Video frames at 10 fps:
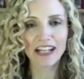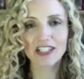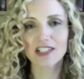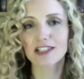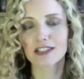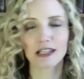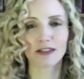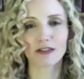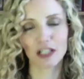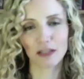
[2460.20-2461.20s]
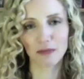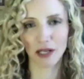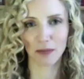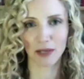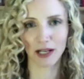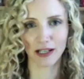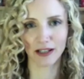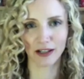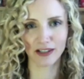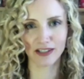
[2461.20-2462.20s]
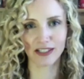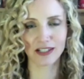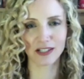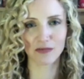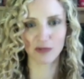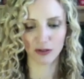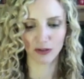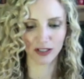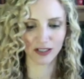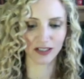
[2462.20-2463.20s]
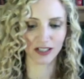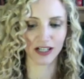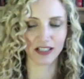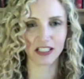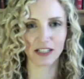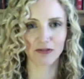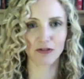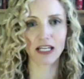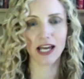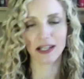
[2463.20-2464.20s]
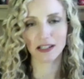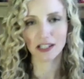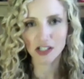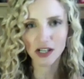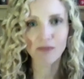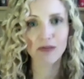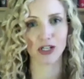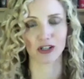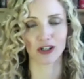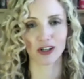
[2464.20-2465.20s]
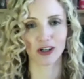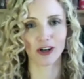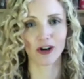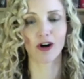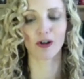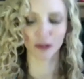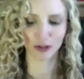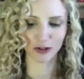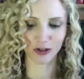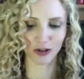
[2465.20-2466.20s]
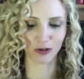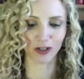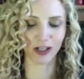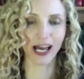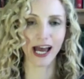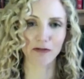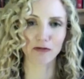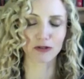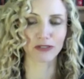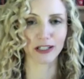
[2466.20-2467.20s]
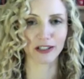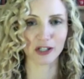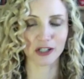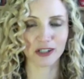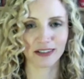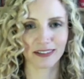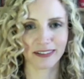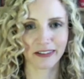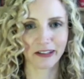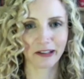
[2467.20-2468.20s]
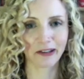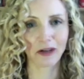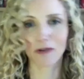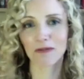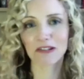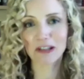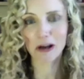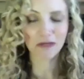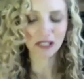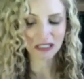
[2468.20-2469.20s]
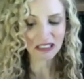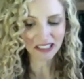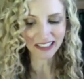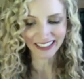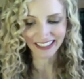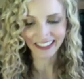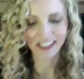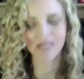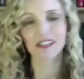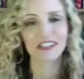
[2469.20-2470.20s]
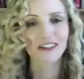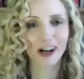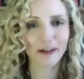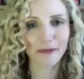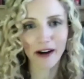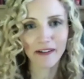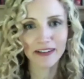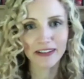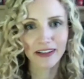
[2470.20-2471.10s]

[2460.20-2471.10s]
successfully manipulated the systems of her society to regain some measure of control and revenge. Now, we mustn't overstate this. She was still unmarried.